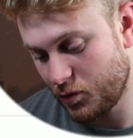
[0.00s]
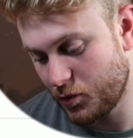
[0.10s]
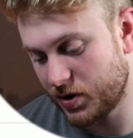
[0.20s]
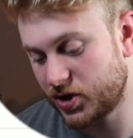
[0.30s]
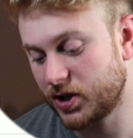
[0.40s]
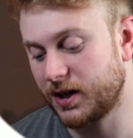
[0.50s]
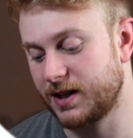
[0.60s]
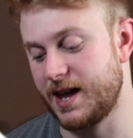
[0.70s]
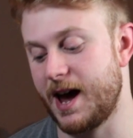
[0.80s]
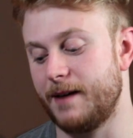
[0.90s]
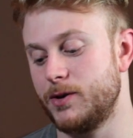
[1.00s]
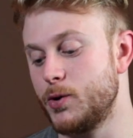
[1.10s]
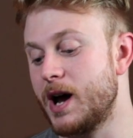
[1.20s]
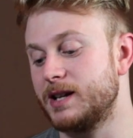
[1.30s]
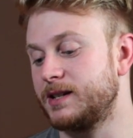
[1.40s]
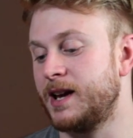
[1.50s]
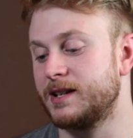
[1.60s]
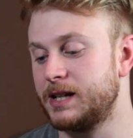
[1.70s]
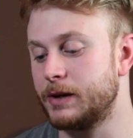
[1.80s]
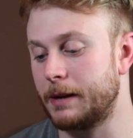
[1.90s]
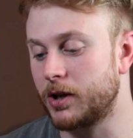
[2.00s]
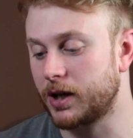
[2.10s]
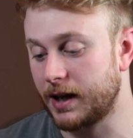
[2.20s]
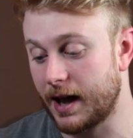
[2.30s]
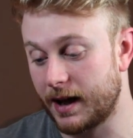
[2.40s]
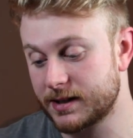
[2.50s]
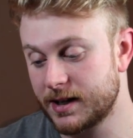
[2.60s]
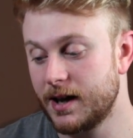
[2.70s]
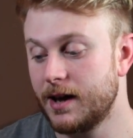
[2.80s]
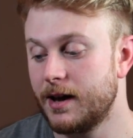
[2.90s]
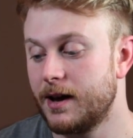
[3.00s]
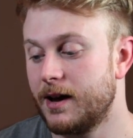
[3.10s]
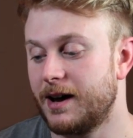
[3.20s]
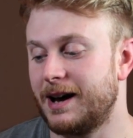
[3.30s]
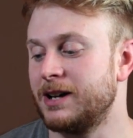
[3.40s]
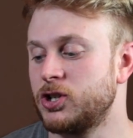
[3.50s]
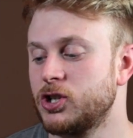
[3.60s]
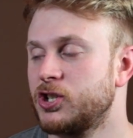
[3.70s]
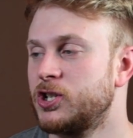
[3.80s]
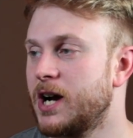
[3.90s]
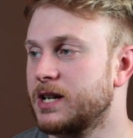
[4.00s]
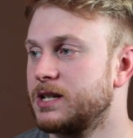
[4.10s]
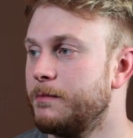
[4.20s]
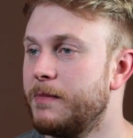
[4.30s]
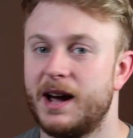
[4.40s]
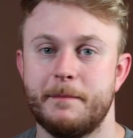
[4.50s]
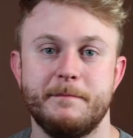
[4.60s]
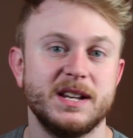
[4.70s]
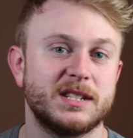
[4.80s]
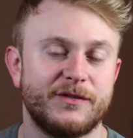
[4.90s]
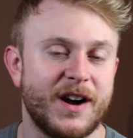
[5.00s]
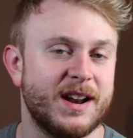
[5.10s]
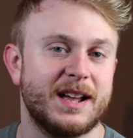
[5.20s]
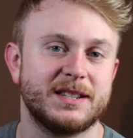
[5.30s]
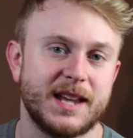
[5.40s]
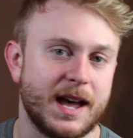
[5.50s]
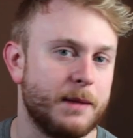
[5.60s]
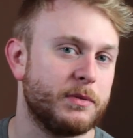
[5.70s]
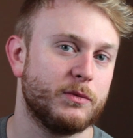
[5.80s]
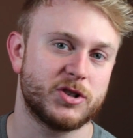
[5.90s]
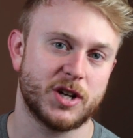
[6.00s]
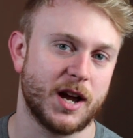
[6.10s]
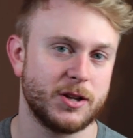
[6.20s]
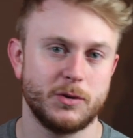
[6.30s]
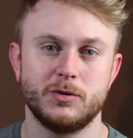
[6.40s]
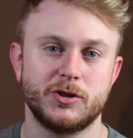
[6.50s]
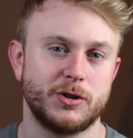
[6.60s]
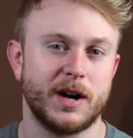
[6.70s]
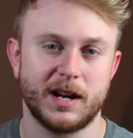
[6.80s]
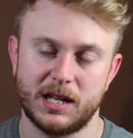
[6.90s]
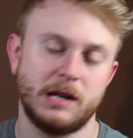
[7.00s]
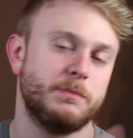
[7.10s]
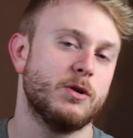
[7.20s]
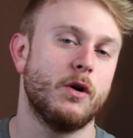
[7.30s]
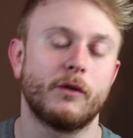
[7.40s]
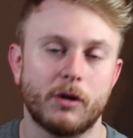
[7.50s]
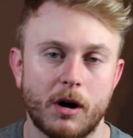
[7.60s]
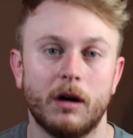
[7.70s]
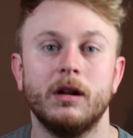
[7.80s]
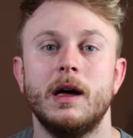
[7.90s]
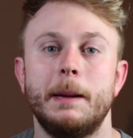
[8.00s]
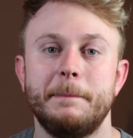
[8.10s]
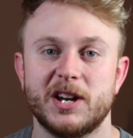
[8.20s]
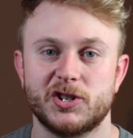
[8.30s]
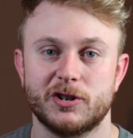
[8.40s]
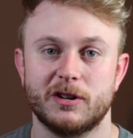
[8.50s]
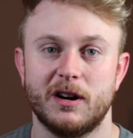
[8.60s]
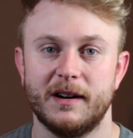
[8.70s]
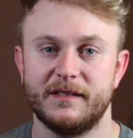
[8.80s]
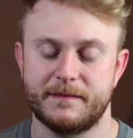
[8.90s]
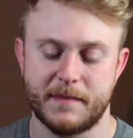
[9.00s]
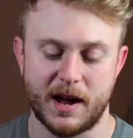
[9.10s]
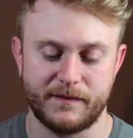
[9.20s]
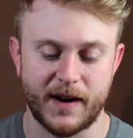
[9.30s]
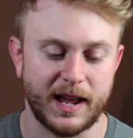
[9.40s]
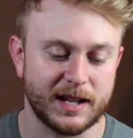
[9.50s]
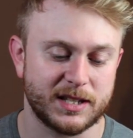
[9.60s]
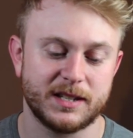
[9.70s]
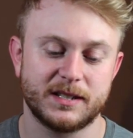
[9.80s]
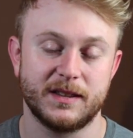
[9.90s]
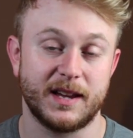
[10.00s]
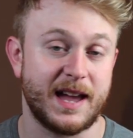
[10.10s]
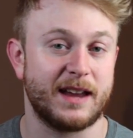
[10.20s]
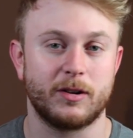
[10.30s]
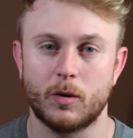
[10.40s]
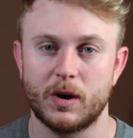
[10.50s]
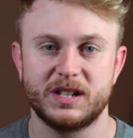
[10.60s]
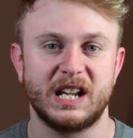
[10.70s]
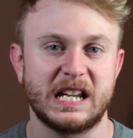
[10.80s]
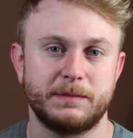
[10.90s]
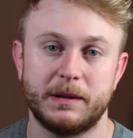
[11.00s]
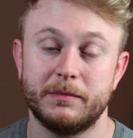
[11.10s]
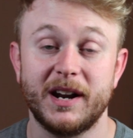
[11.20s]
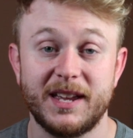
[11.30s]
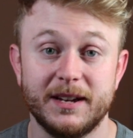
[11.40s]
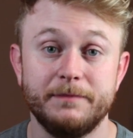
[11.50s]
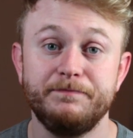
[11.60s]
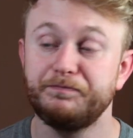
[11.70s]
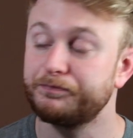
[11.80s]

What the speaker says: Would you look at that? You guys can't see what I'm looking at. I just checked my Mint Finance app, which I use to kind of keep an overall picture of my finances and the categories that I spend money in.